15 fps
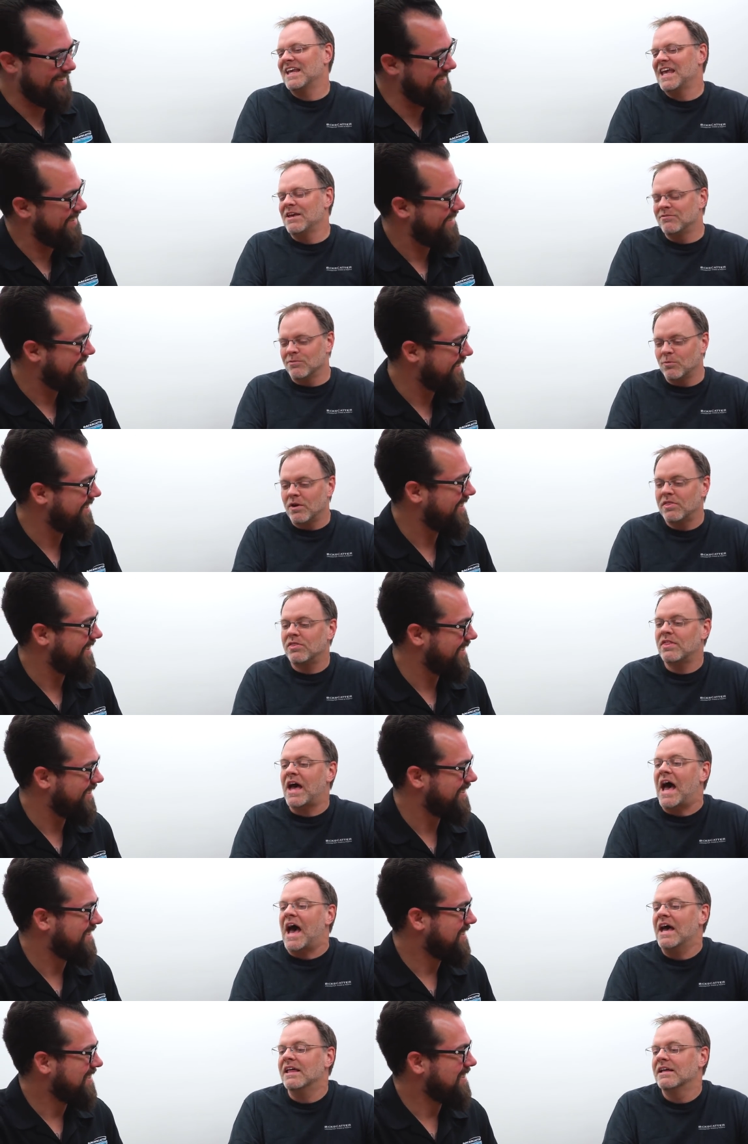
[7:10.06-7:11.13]
Speaker 1: and even with
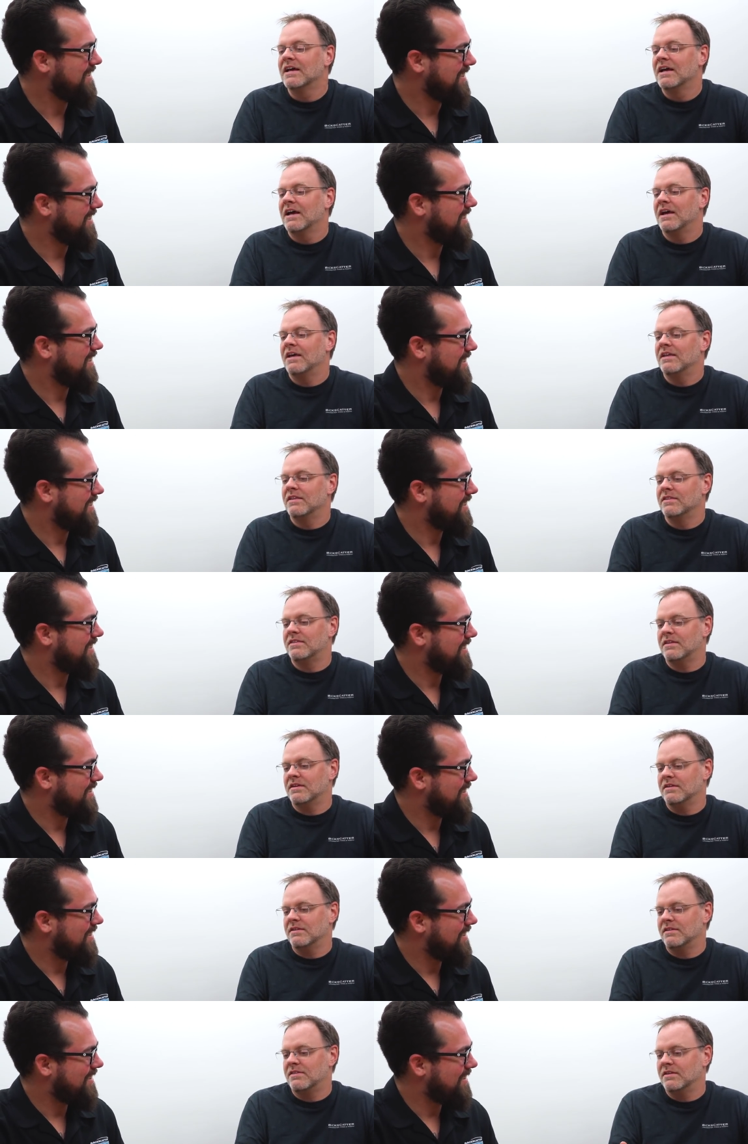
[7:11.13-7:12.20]
that,
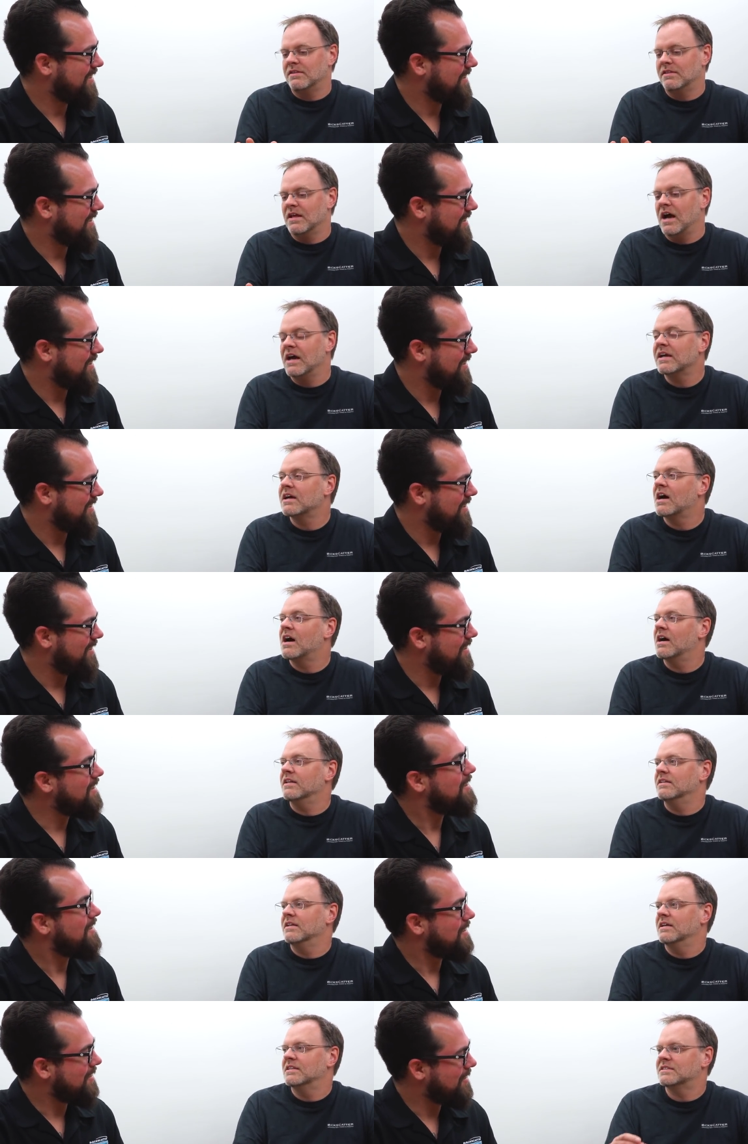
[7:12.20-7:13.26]
the the
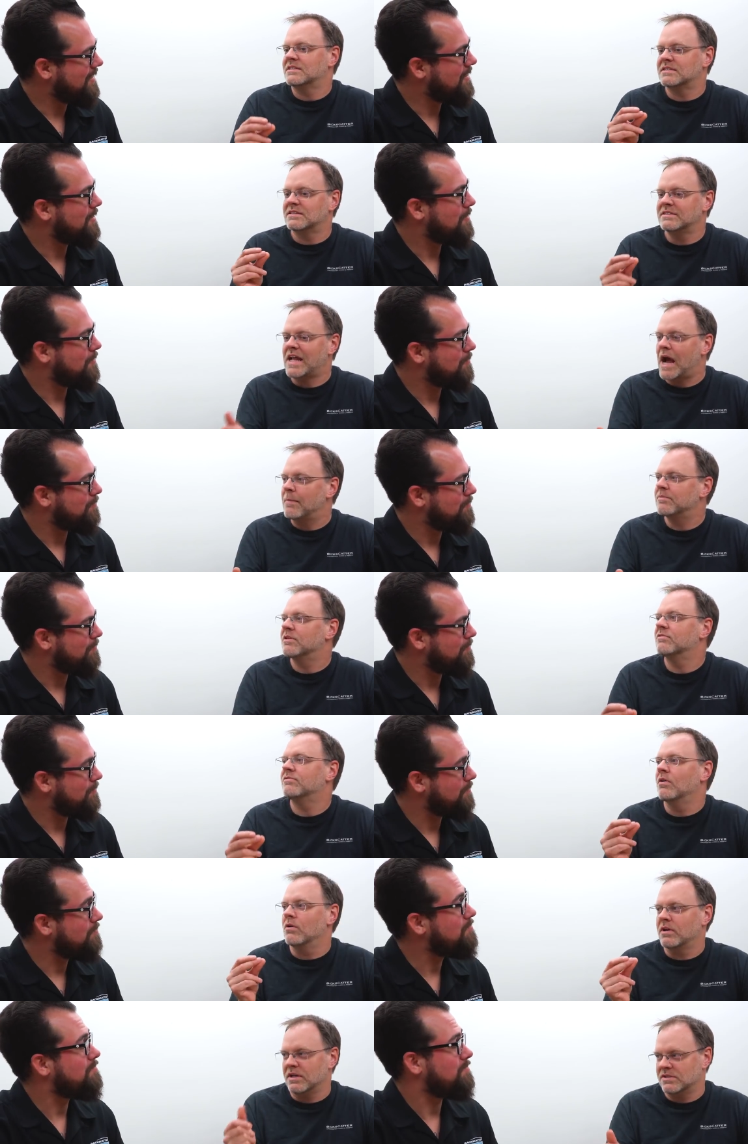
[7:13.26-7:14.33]
Nikon snapped the
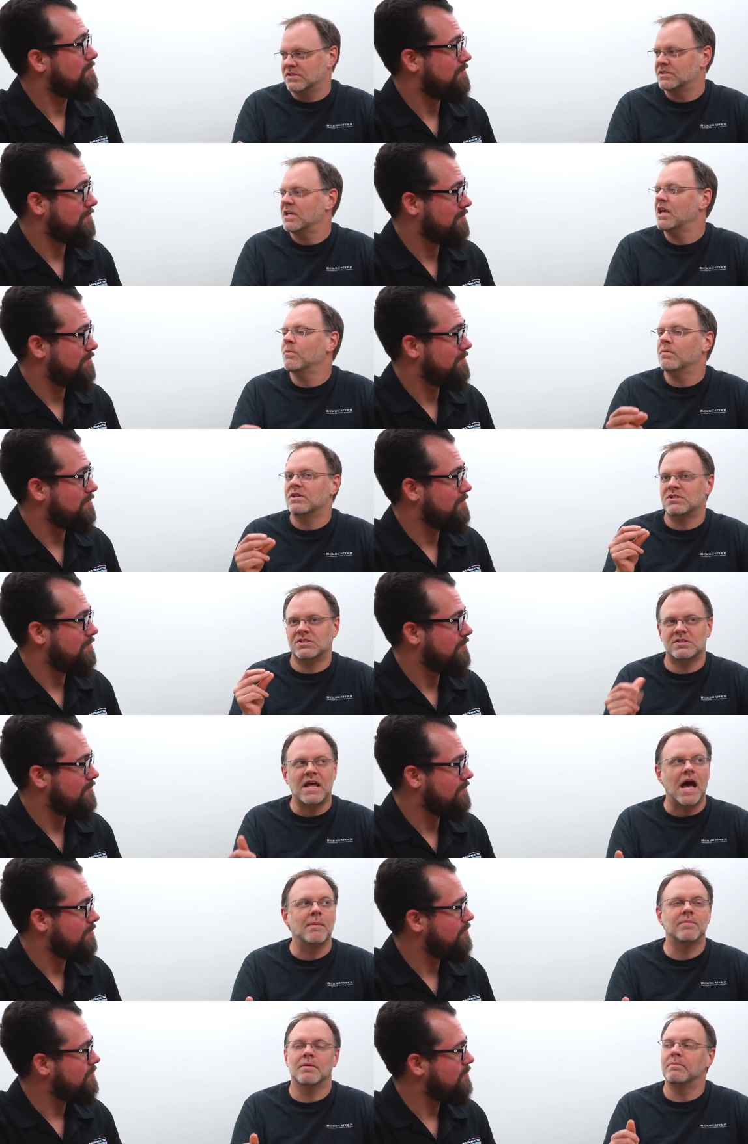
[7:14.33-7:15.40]
focus. It would
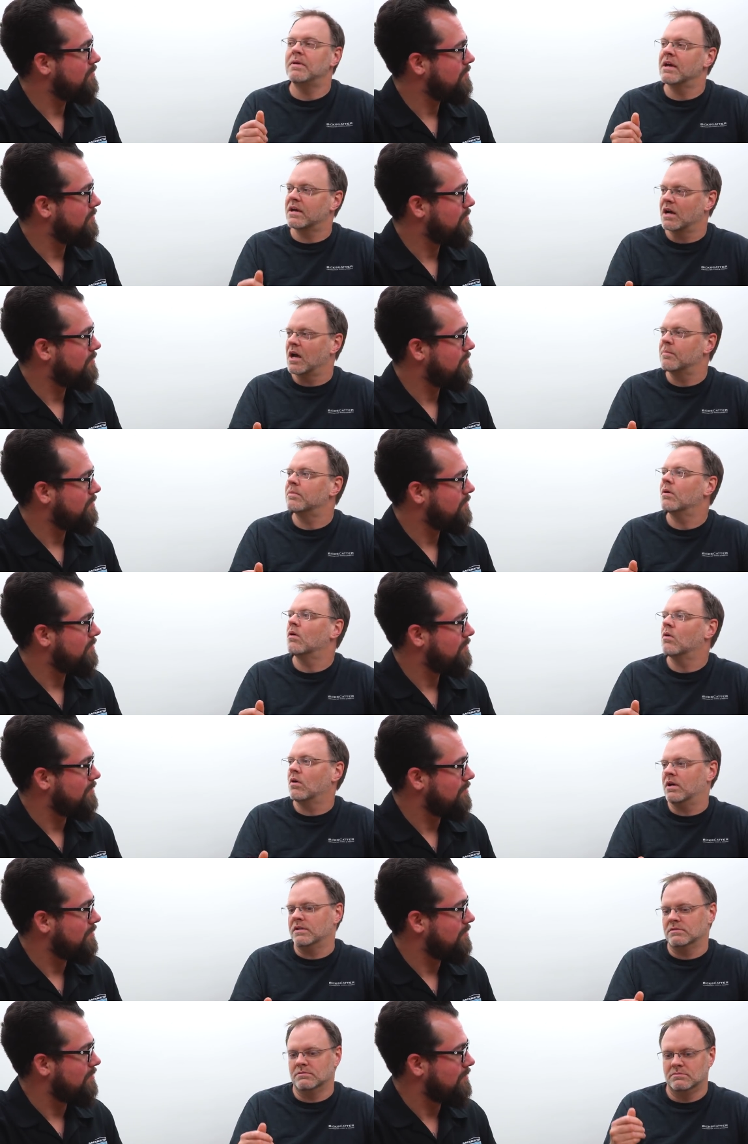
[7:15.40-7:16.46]
snap and pick up
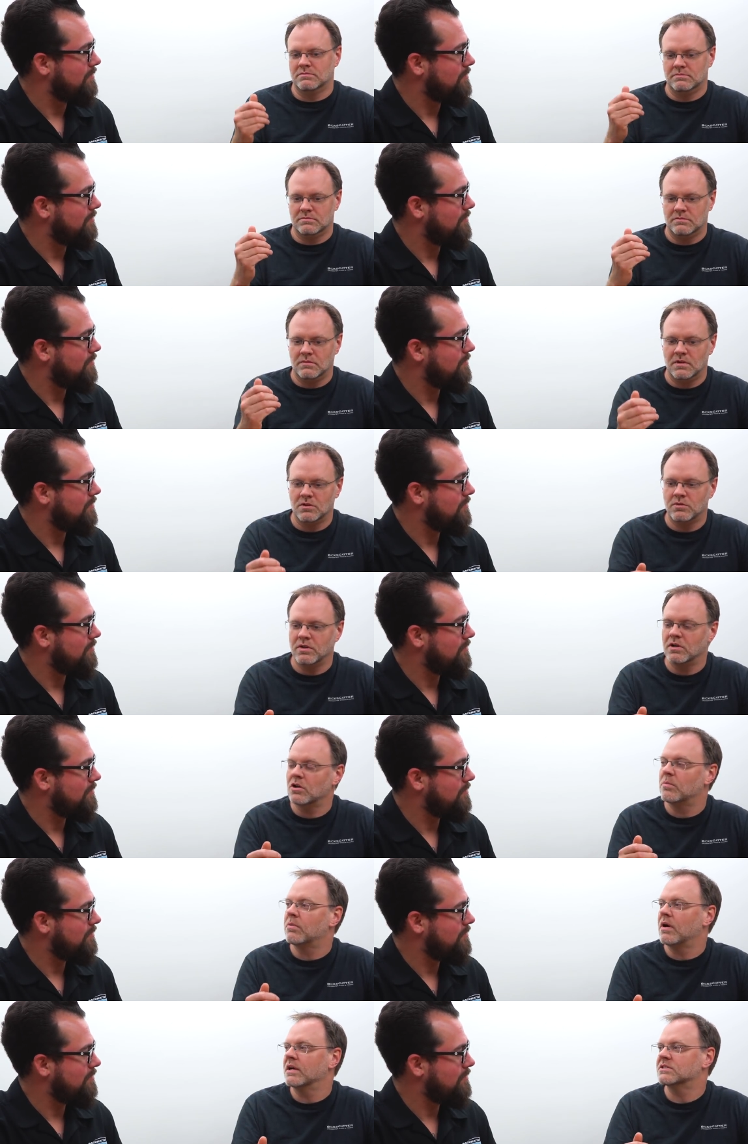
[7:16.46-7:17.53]
on
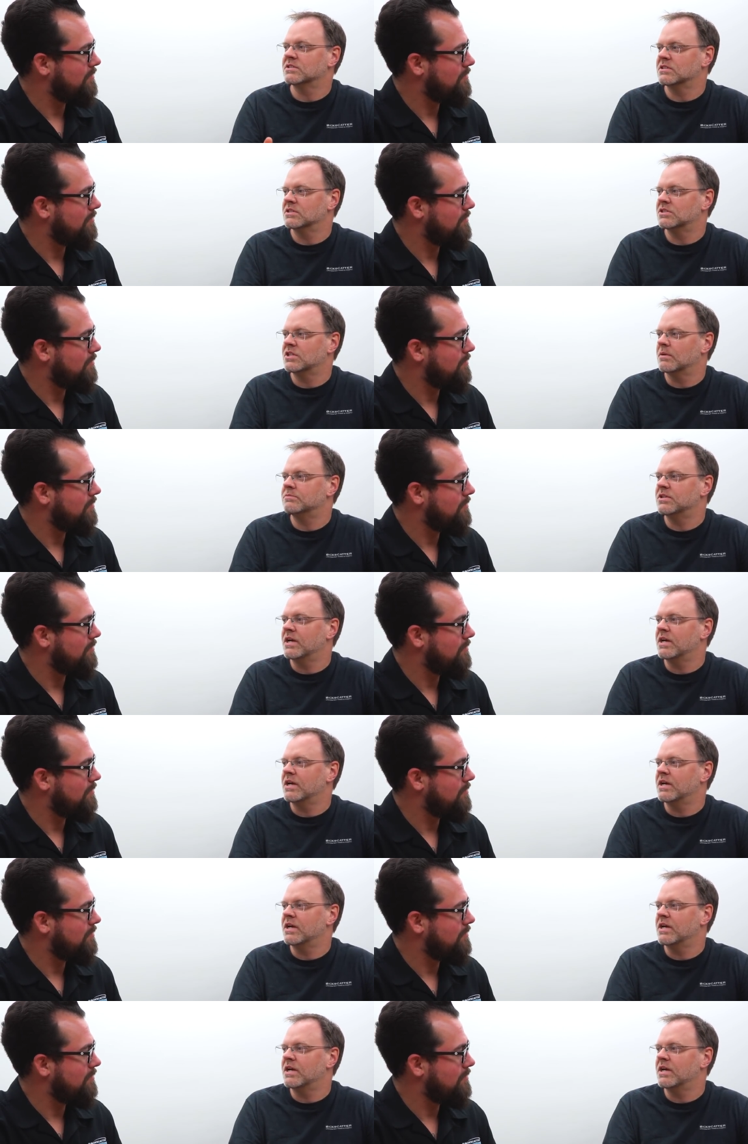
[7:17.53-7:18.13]
critical parts of the